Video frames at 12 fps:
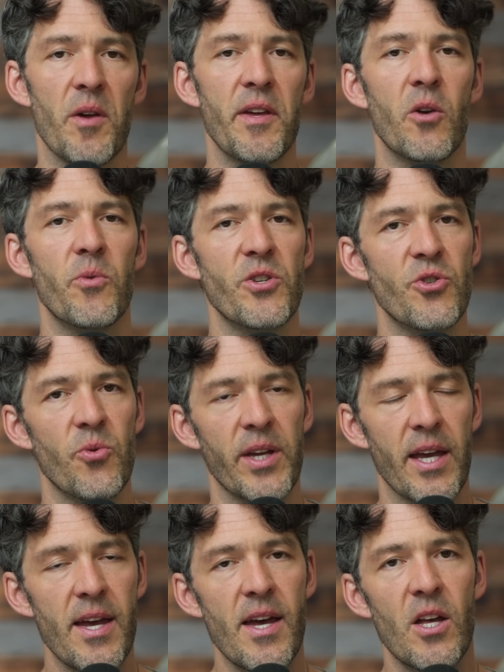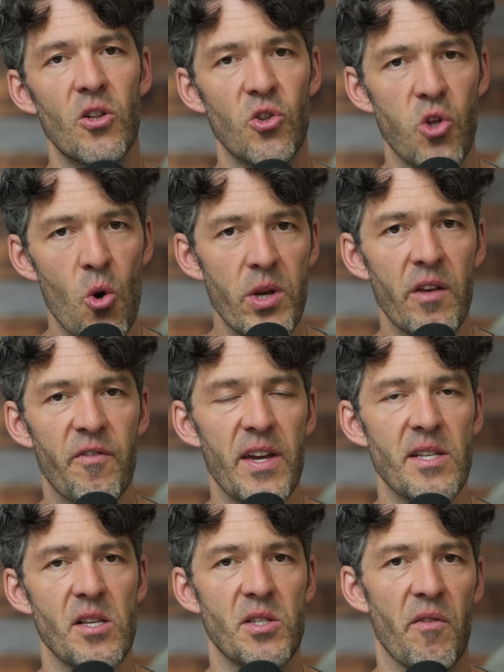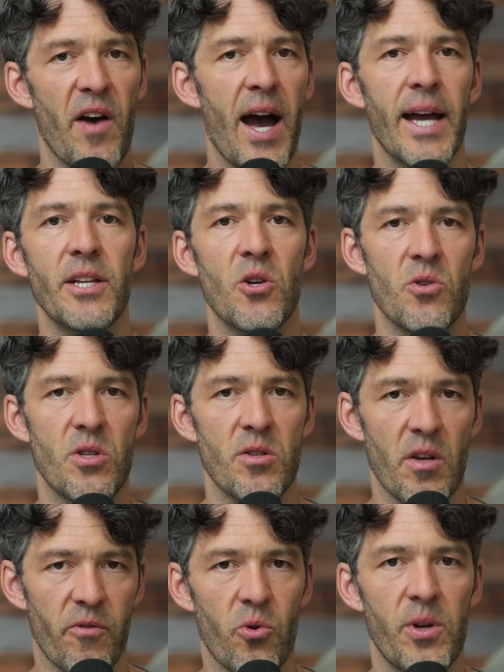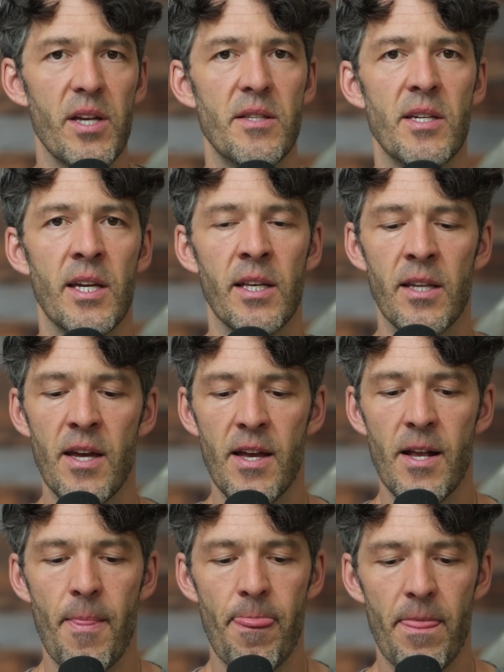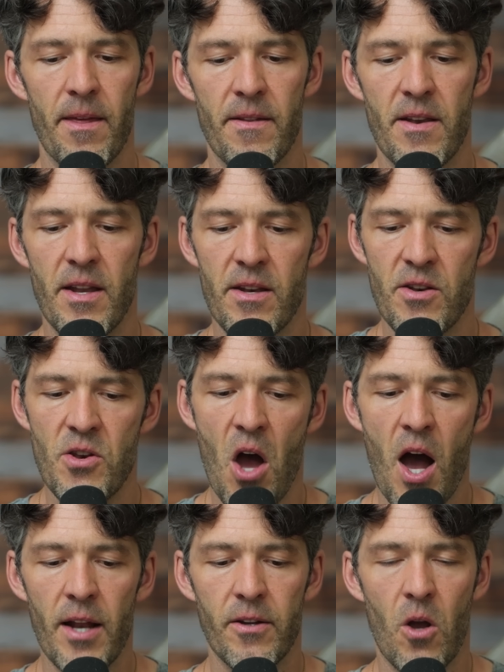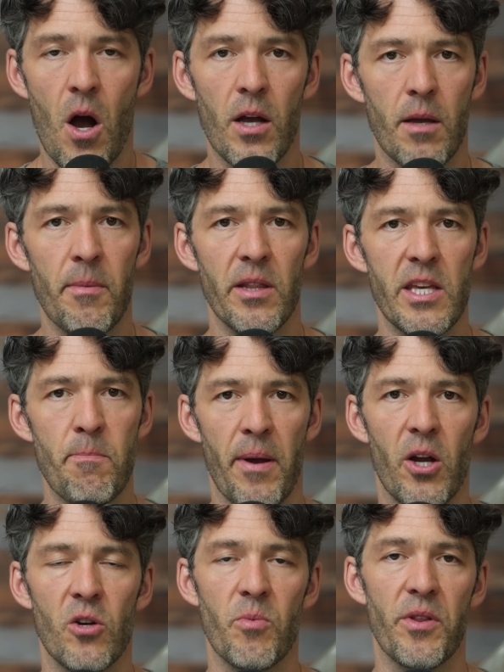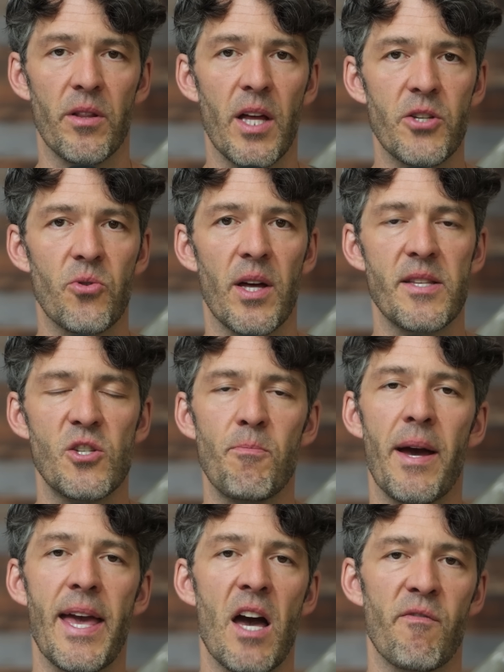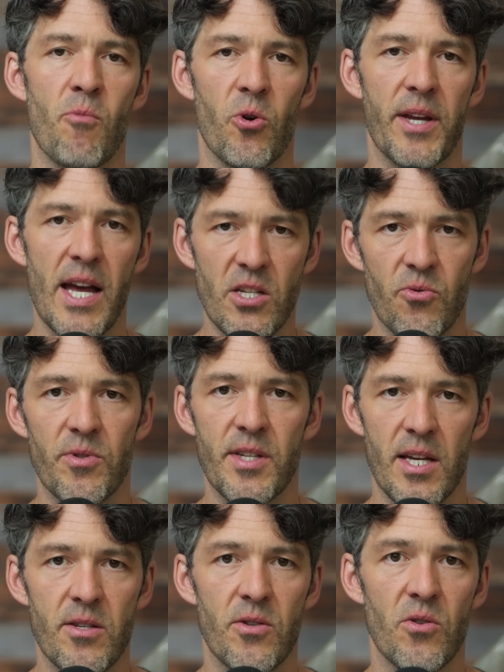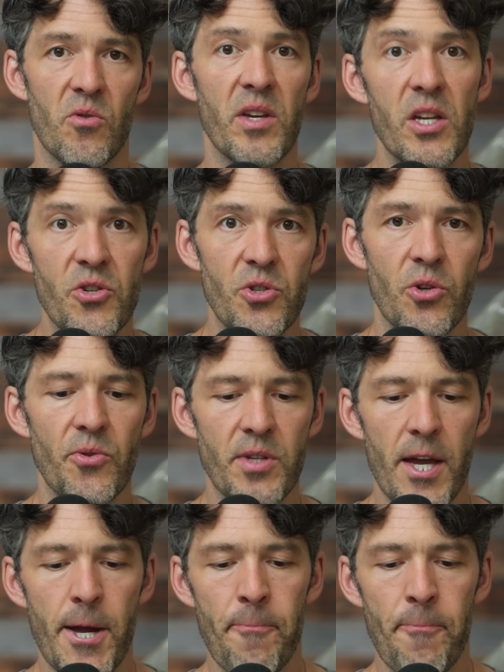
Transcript: So I think when you're doing loading phases of high doses of creatine, not concomitantly paired with electrolytes, you might have more gastrointestinal issues.